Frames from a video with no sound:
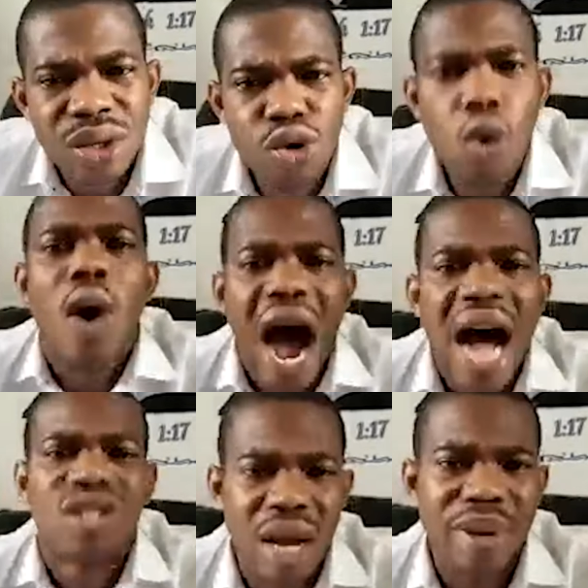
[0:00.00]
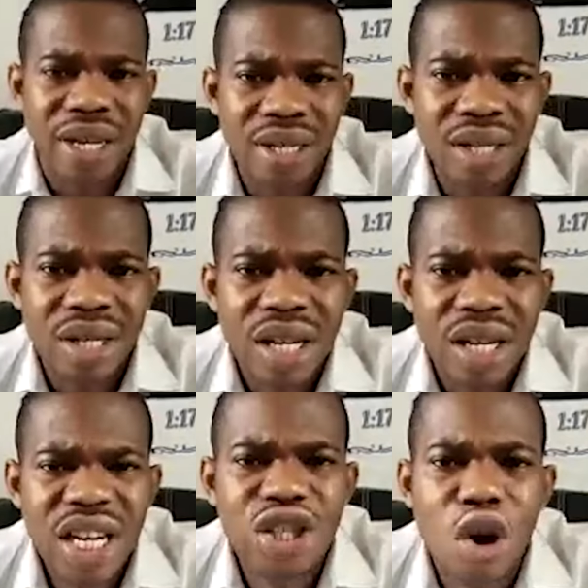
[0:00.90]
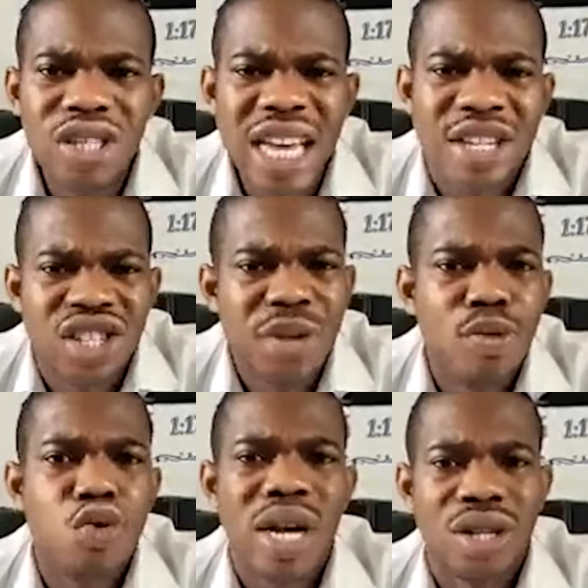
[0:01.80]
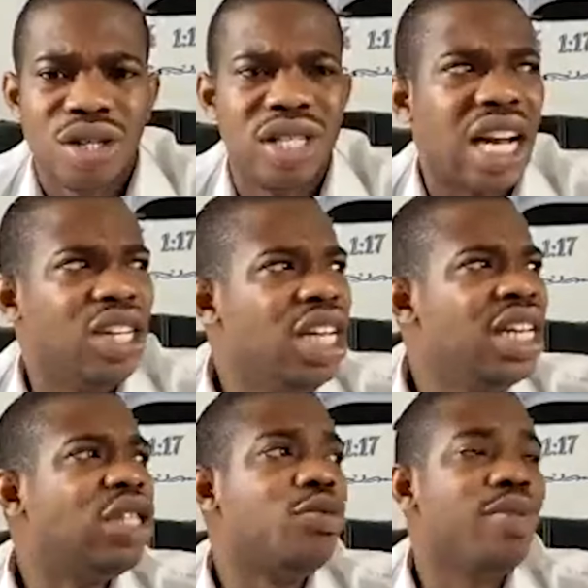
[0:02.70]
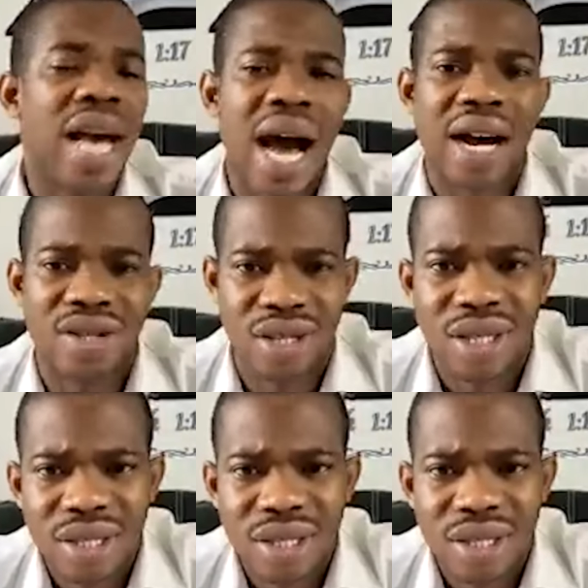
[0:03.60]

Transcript: No, answer me. It's just a simple question that needed to be asked.